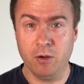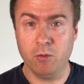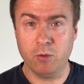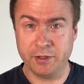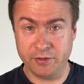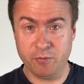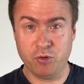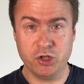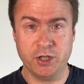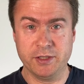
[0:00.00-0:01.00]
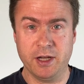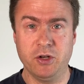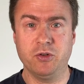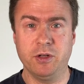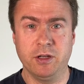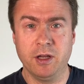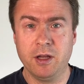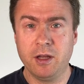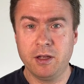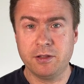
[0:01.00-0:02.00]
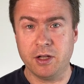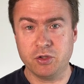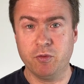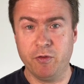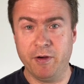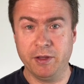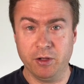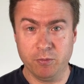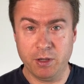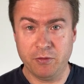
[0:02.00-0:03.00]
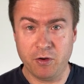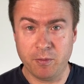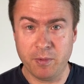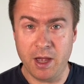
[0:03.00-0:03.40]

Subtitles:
what are the projects actually that you will find on the platform